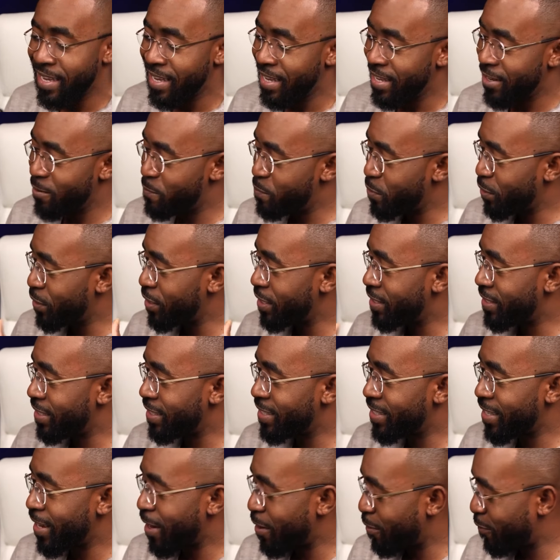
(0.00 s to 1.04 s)
It presents
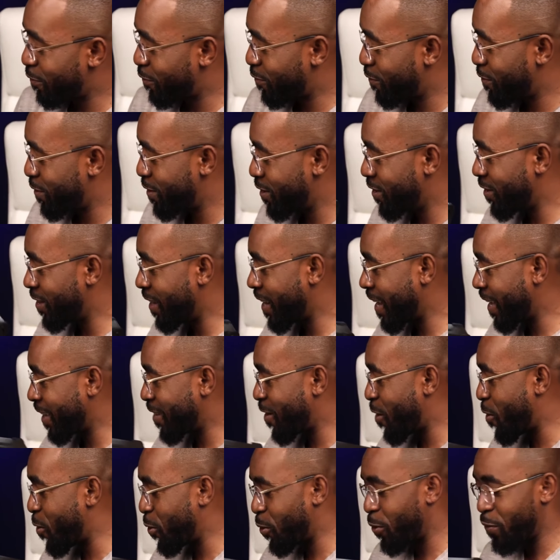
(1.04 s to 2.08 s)
itself, unlike
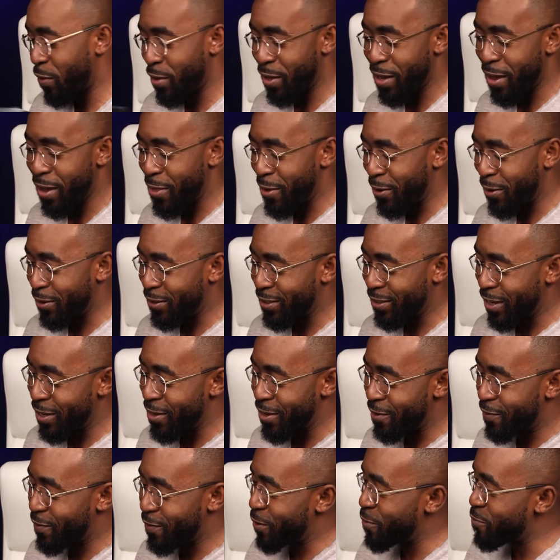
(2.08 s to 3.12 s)
all of the others, in a
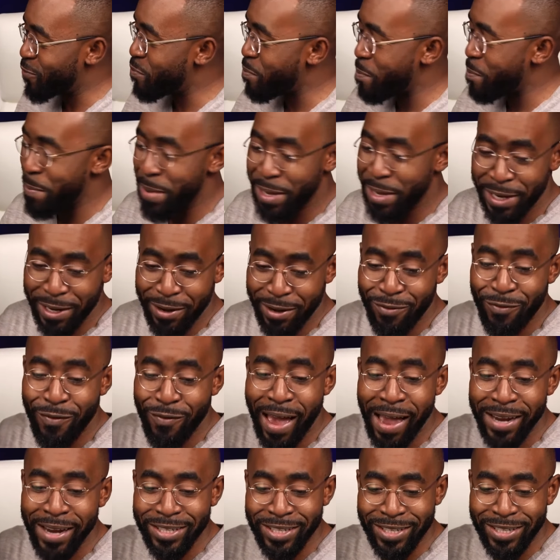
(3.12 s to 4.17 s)
very mean
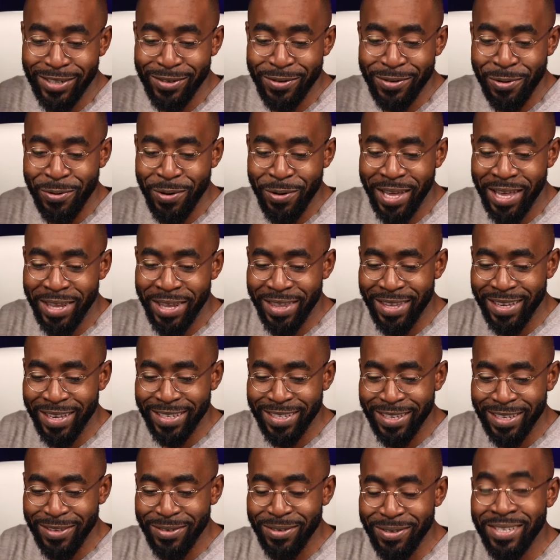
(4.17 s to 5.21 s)
fashion. You look at this
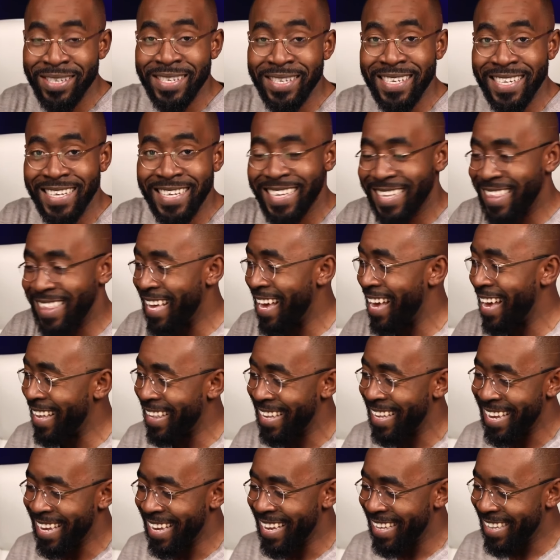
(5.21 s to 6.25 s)
and you see that
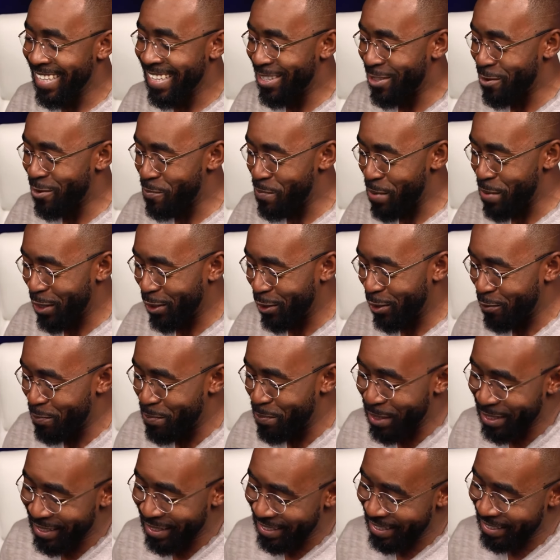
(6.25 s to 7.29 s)
this means
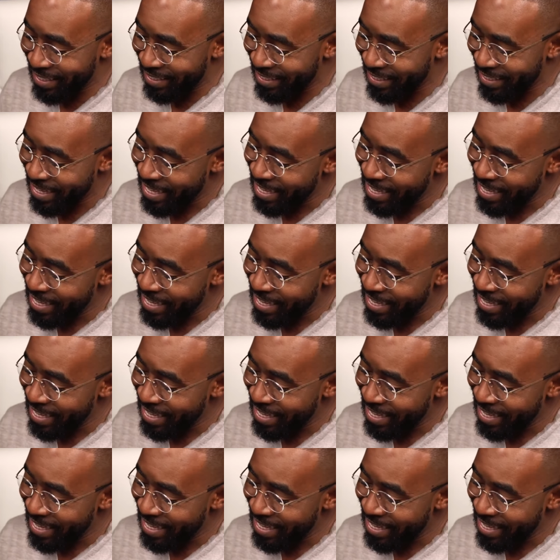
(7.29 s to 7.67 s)
business.